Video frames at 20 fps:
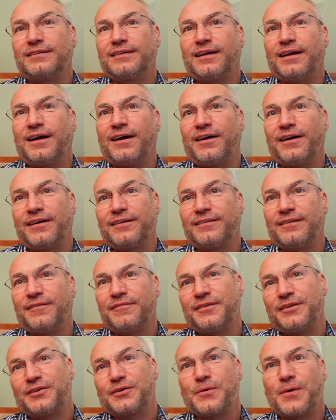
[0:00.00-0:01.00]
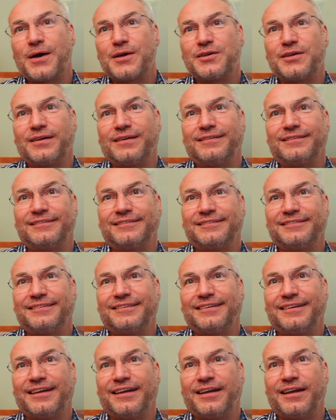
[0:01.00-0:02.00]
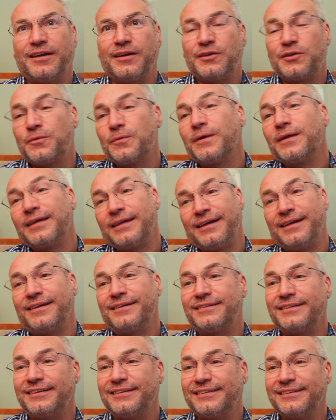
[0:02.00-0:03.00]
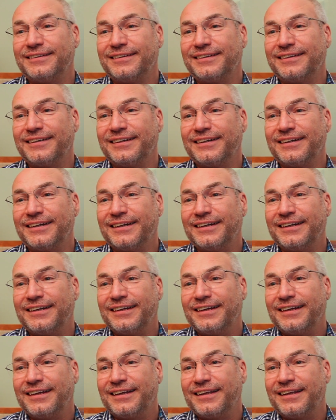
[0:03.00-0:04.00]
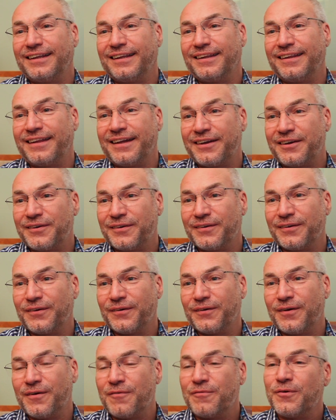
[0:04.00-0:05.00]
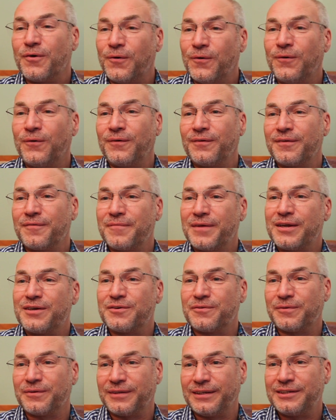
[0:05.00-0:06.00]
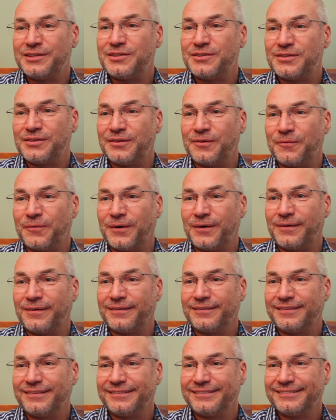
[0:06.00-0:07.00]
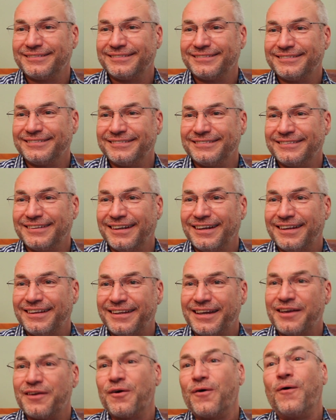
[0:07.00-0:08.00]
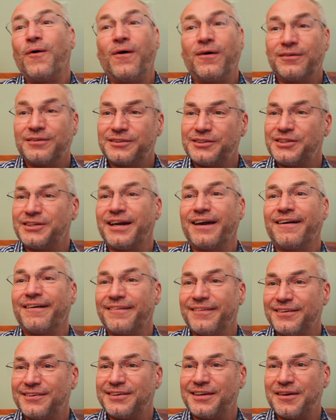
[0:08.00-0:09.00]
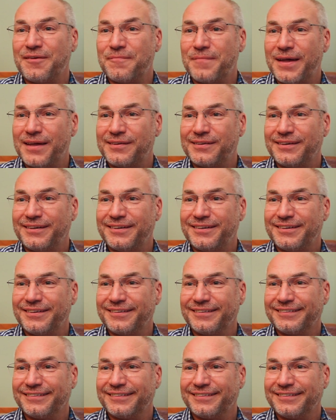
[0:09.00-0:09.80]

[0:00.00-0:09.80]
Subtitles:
I love this question. And it's really easy. That of all the major religions in the world, they all share the same message.